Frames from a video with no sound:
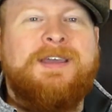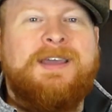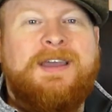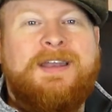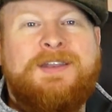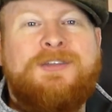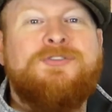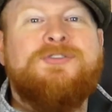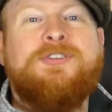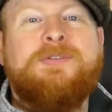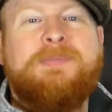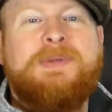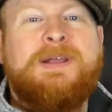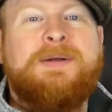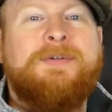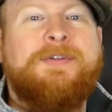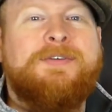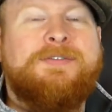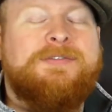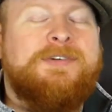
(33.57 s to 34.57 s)
and you should be
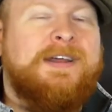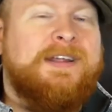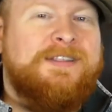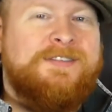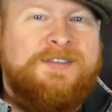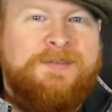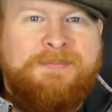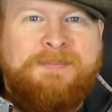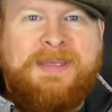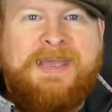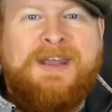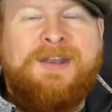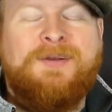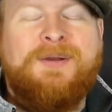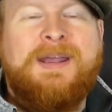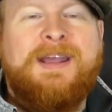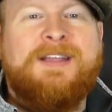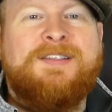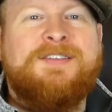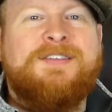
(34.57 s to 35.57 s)
able to find some
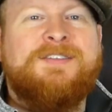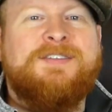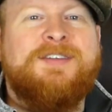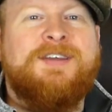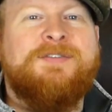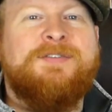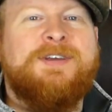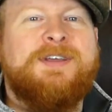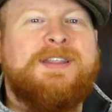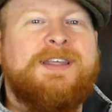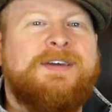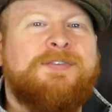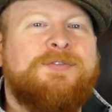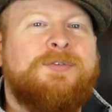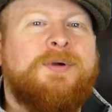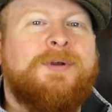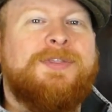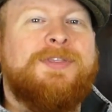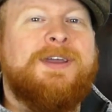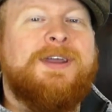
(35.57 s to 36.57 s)
banner ads and stuff like that
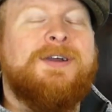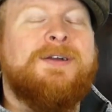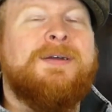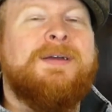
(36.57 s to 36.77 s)
for it there.